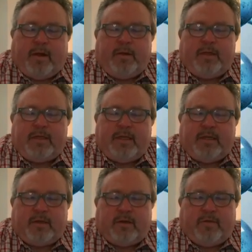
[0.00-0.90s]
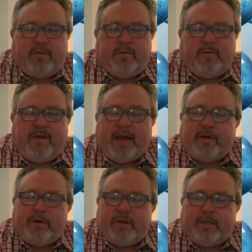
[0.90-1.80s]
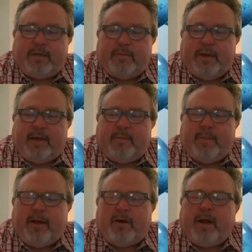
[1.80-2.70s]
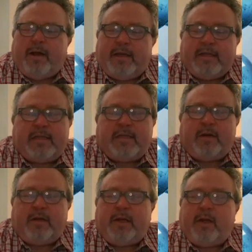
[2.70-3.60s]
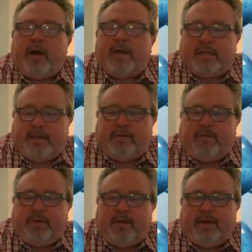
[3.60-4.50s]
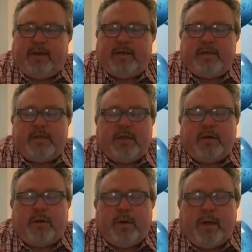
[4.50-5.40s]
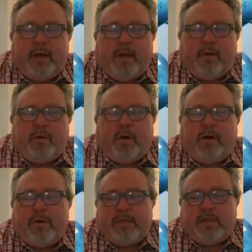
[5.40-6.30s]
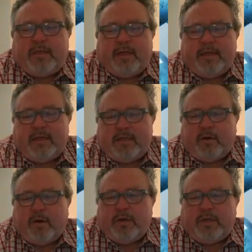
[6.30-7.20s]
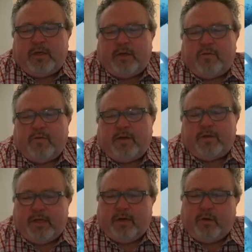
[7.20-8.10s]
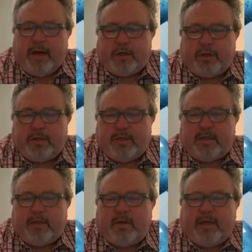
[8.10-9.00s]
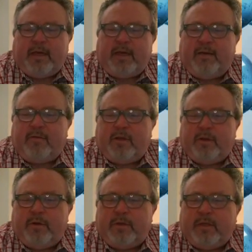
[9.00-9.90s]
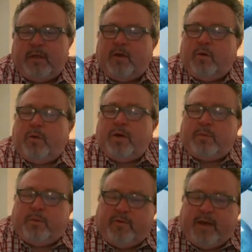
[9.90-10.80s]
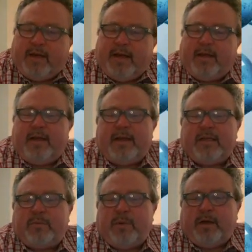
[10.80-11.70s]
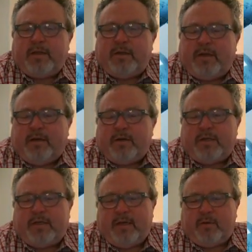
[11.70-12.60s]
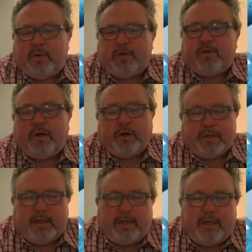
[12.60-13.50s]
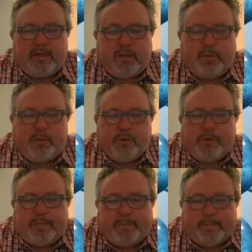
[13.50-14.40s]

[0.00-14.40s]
All these things are factors that are not necessarily causative. And so scientists are always looking for those interactions that can give clues, one, to prevent ALS, but also to understand what triggers ALS in people.